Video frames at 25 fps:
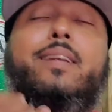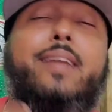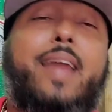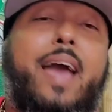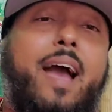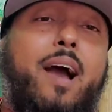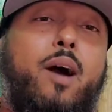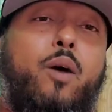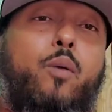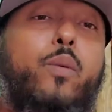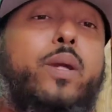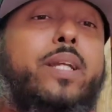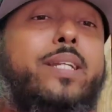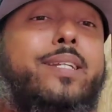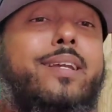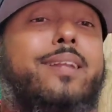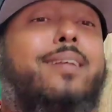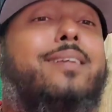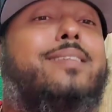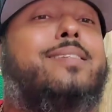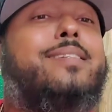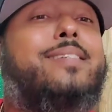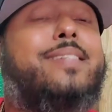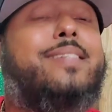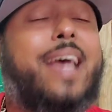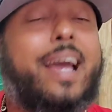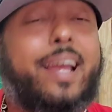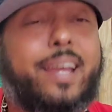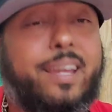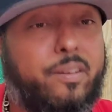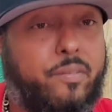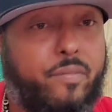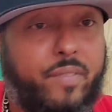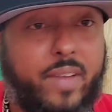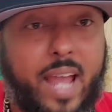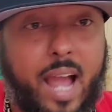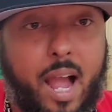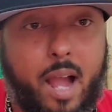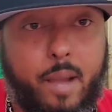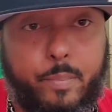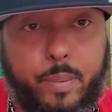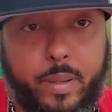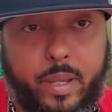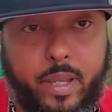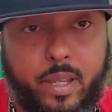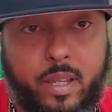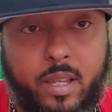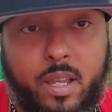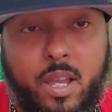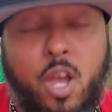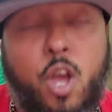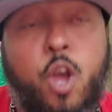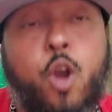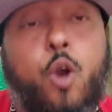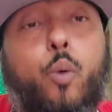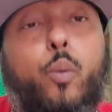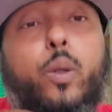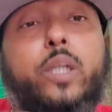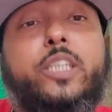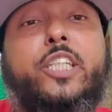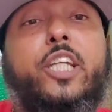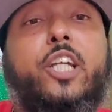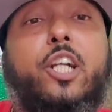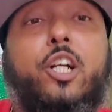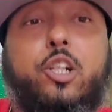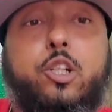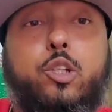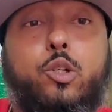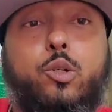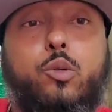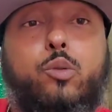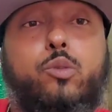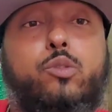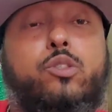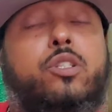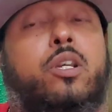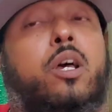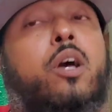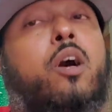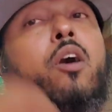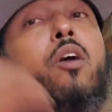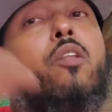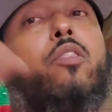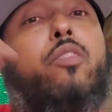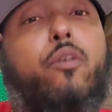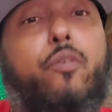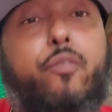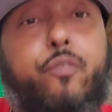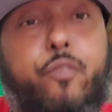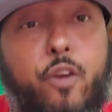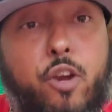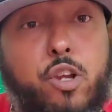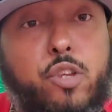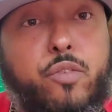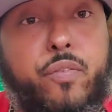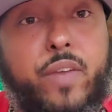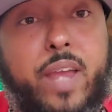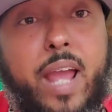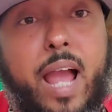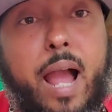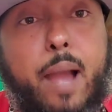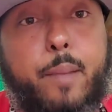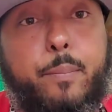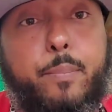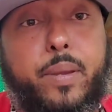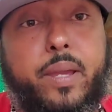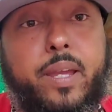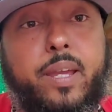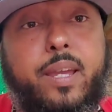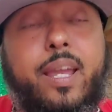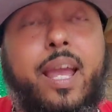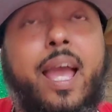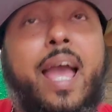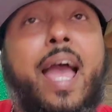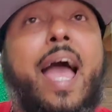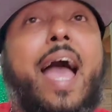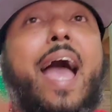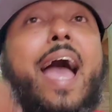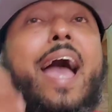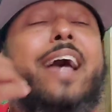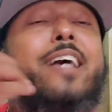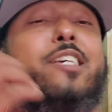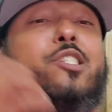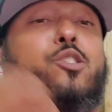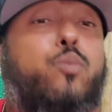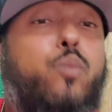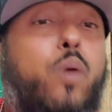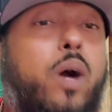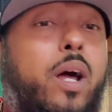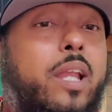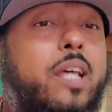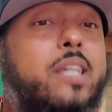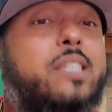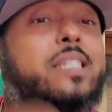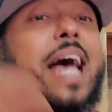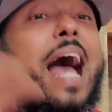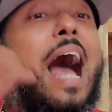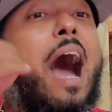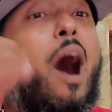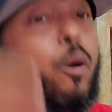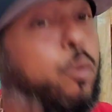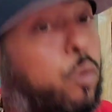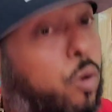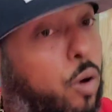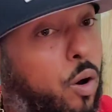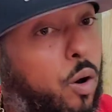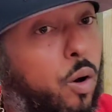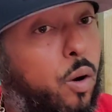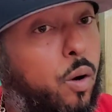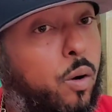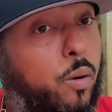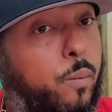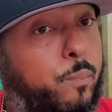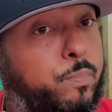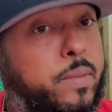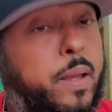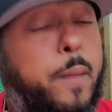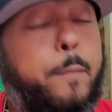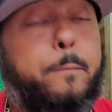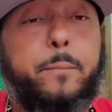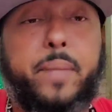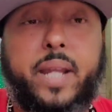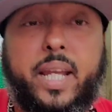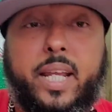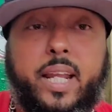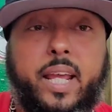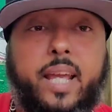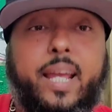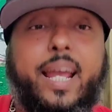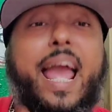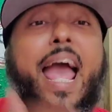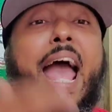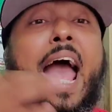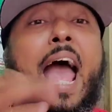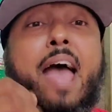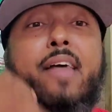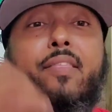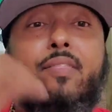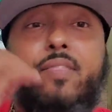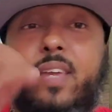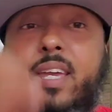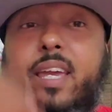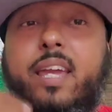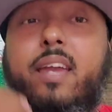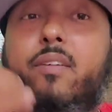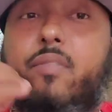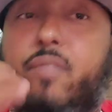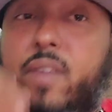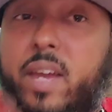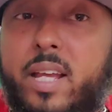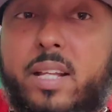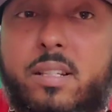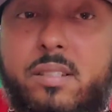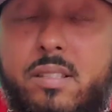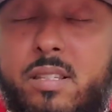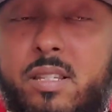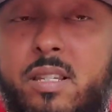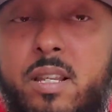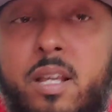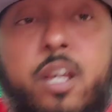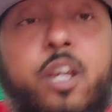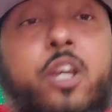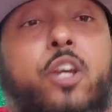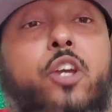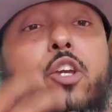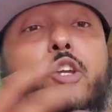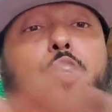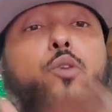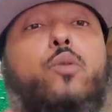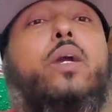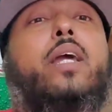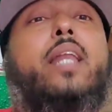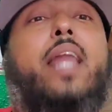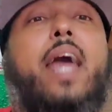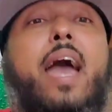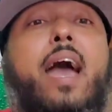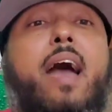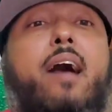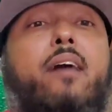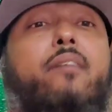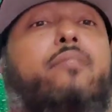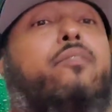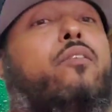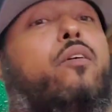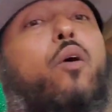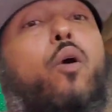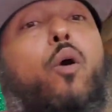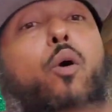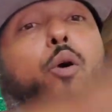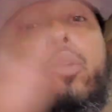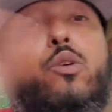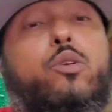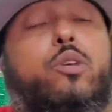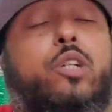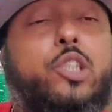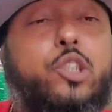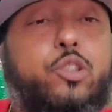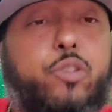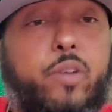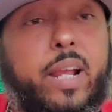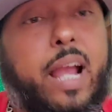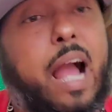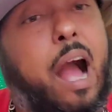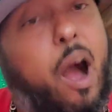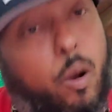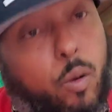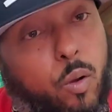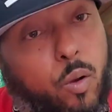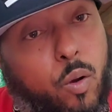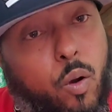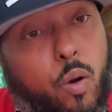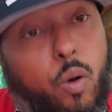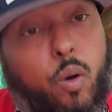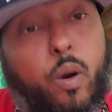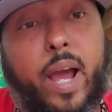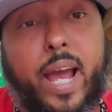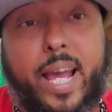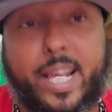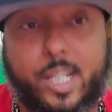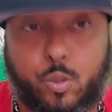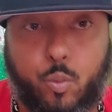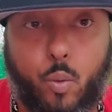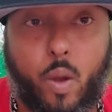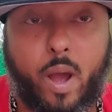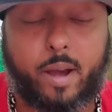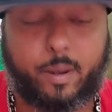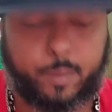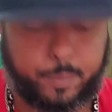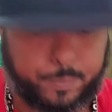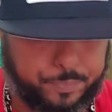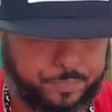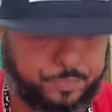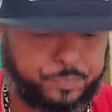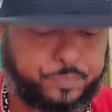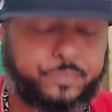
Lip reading: Now, we did a second VIP, which includes the first VIP as well as alcohol, meaning at the events, you can have or you can drink alcohol as well.